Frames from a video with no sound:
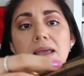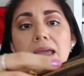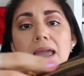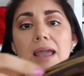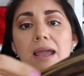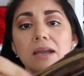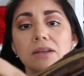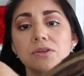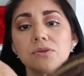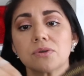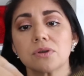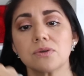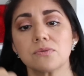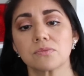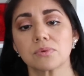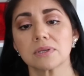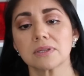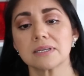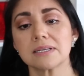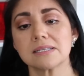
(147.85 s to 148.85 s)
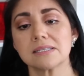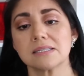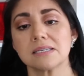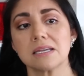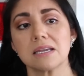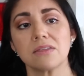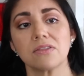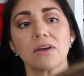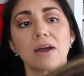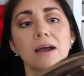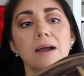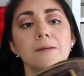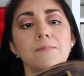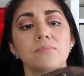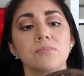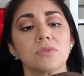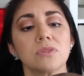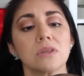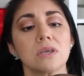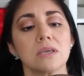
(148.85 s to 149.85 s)
And you can really see that
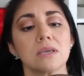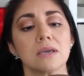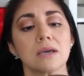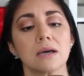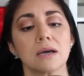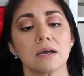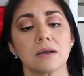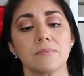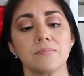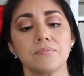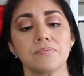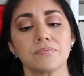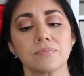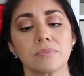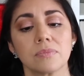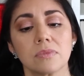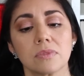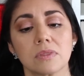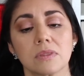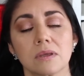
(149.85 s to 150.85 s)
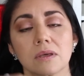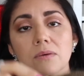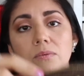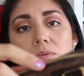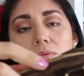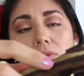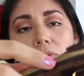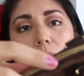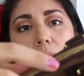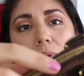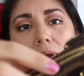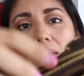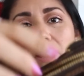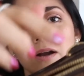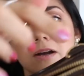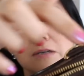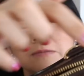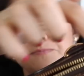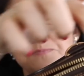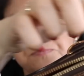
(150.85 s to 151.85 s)
the, uh, the, the
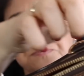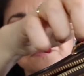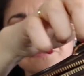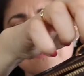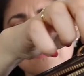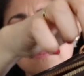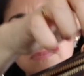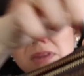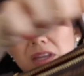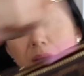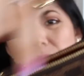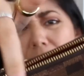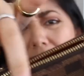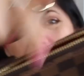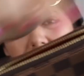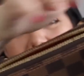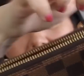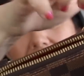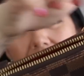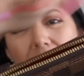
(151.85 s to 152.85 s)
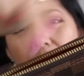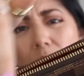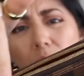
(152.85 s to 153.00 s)
wear, because that